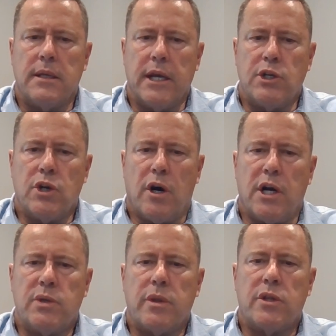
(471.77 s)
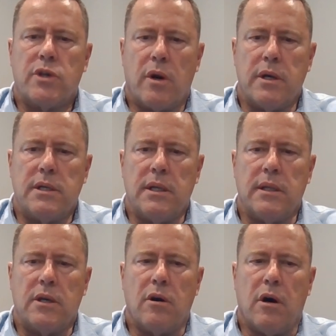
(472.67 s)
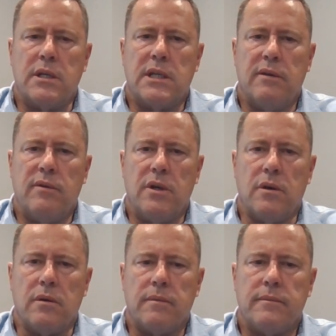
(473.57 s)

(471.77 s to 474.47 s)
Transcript: Take charge with authority that God has given you.